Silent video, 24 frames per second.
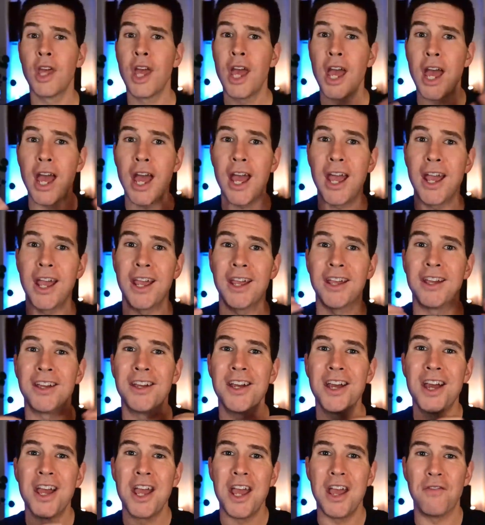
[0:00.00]
Hey,
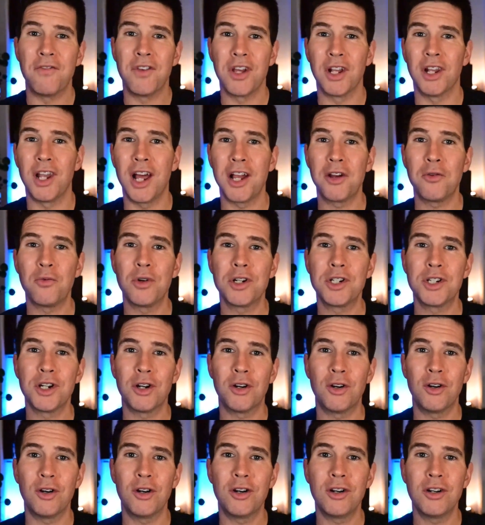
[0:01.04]
if you like what you
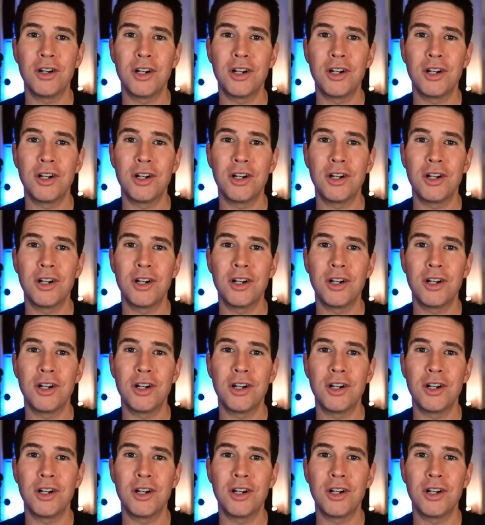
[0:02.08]
heard,